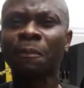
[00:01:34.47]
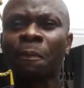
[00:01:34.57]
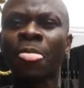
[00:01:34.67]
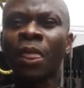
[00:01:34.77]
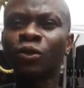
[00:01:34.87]

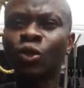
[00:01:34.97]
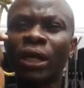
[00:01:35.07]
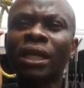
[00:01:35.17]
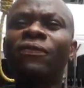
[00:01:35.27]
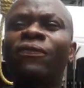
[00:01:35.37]
So
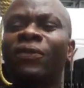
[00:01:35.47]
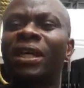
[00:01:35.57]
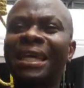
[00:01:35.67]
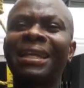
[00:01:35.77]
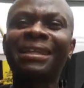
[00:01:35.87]
if
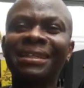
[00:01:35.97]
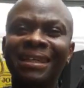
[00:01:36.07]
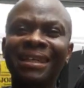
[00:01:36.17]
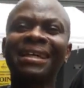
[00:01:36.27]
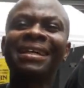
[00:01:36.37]
killing
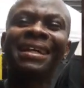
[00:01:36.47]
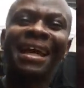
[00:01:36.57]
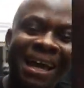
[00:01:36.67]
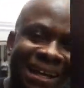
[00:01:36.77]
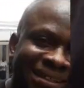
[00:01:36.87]

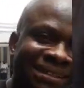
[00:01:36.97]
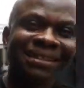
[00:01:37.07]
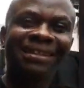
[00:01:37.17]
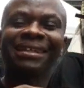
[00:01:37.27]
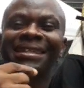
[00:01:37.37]
can
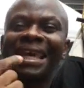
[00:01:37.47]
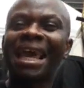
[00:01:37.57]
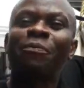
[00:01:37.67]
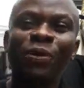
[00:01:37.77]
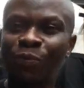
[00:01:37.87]

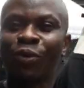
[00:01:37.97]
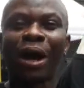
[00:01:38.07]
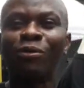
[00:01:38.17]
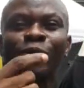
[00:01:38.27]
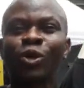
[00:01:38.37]
scare people,
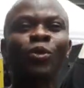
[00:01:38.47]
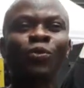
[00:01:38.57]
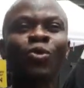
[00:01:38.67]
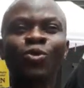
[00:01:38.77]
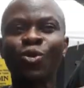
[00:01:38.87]
I'm not sure
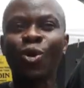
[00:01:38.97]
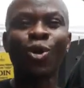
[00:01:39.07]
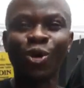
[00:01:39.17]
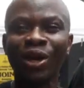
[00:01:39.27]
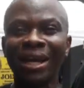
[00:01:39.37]
people will go
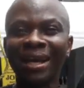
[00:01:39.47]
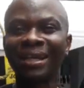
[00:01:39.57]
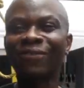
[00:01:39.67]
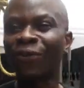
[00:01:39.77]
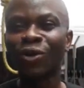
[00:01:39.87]

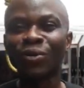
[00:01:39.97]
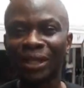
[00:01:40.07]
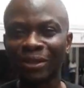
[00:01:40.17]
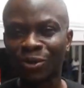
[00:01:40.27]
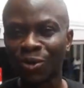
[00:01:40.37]
the following
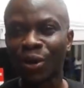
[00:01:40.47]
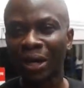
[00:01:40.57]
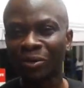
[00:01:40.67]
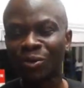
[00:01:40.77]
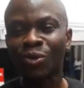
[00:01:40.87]
day to go
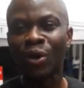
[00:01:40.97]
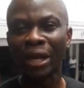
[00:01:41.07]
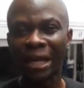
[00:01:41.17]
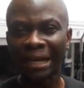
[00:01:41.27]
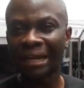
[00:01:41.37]

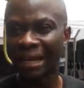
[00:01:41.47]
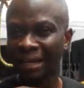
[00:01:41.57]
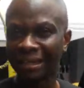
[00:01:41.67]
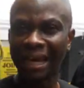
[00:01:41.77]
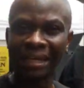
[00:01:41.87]

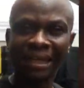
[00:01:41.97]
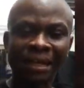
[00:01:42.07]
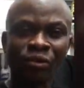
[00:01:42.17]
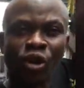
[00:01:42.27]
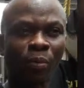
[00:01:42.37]

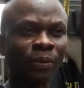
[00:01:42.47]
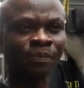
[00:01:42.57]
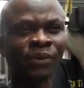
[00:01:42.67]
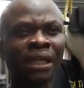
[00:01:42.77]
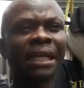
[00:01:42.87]
and rob.
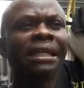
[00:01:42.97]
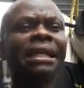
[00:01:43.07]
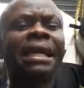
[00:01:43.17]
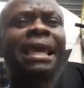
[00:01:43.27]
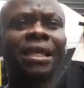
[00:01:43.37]
In
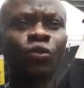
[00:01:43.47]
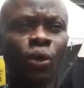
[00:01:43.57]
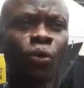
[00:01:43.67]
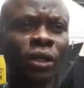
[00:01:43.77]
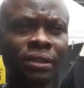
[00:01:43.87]
any case,
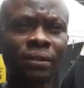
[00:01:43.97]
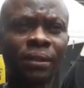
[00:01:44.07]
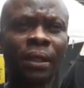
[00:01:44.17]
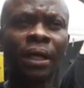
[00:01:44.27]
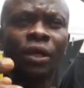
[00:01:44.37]
we want
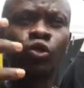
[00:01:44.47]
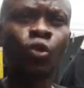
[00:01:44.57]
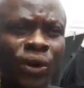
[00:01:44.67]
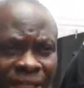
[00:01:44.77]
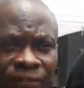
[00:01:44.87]
to
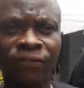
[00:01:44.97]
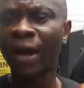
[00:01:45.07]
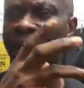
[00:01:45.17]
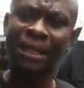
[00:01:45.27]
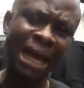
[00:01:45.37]

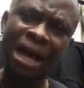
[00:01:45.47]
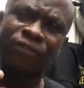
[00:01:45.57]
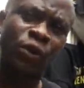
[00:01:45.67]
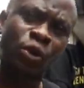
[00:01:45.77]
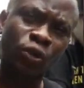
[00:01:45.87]
redefine our
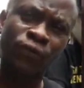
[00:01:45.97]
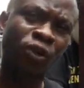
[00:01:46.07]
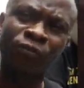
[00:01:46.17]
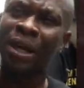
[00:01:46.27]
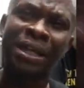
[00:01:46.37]

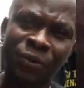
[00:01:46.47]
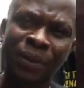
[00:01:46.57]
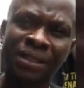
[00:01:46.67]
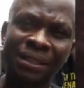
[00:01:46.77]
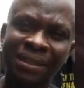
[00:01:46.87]
philosophy of punishment.